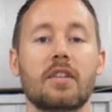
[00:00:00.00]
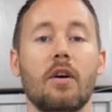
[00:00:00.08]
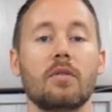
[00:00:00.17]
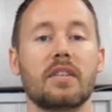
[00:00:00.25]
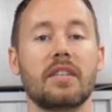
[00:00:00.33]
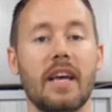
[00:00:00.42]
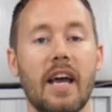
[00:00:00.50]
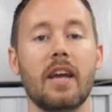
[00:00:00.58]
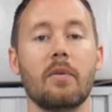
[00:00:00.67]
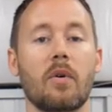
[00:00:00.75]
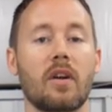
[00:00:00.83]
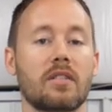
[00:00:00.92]
So
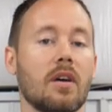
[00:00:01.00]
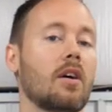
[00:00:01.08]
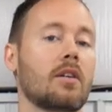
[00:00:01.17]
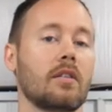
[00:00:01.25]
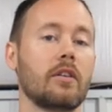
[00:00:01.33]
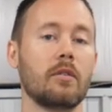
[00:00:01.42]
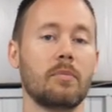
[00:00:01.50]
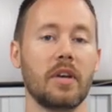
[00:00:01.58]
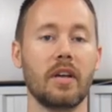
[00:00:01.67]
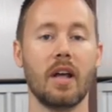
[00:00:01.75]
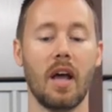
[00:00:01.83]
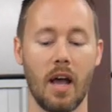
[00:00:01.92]
today we're gonna talk a little
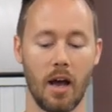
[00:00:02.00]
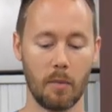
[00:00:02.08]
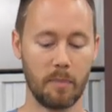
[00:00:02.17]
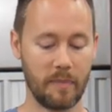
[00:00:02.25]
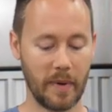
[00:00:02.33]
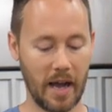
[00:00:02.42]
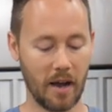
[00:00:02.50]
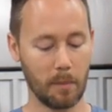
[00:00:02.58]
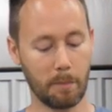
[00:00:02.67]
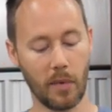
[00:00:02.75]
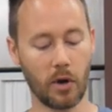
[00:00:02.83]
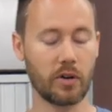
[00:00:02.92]
bit
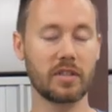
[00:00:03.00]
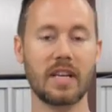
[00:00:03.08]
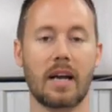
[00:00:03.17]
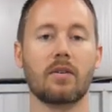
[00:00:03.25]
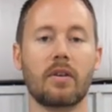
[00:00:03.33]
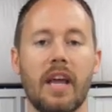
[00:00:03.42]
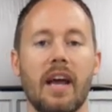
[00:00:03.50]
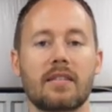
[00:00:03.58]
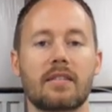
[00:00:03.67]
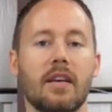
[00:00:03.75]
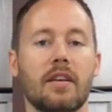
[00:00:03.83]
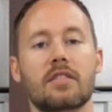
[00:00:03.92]
about motorcycle
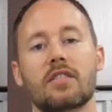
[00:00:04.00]
gas tanks.